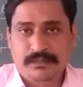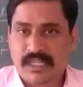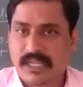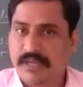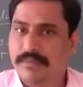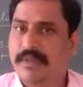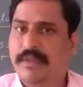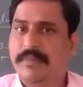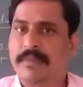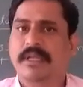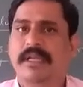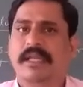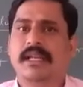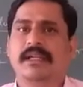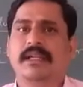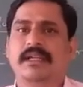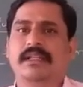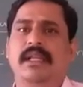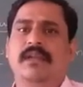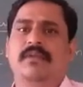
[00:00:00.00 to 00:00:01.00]
It may be
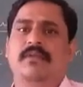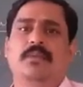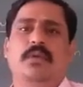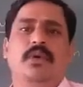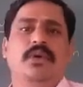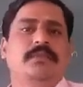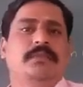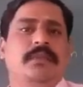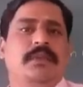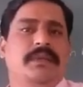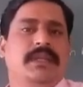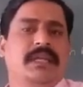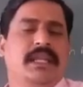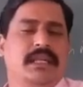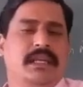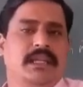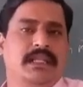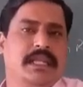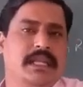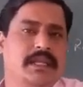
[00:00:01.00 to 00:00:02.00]
greater than, both may be
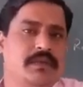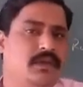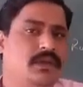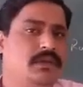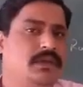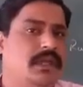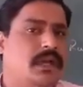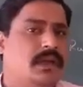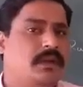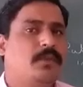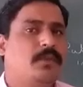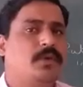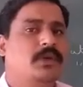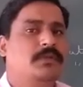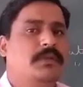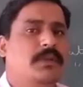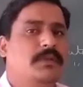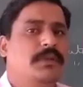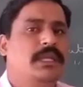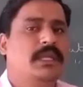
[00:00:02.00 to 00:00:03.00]
greater than 1
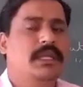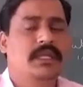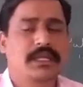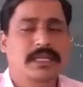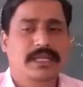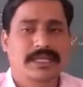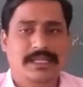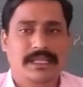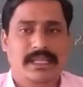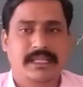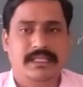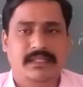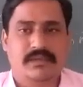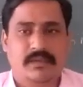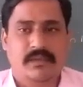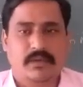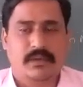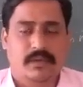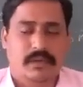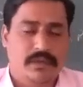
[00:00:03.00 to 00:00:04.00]
both may be less
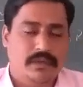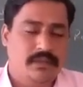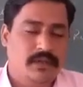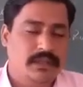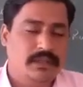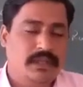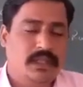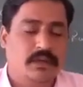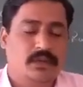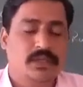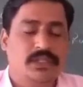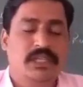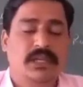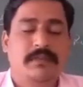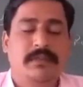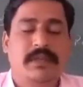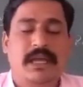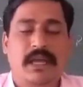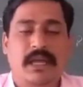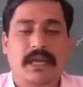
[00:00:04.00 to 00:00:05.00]
than 1. Even the question
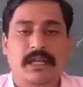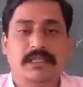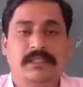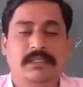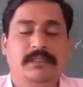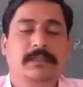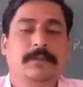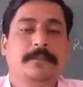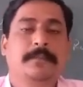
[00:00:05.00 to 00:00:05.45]
may ask,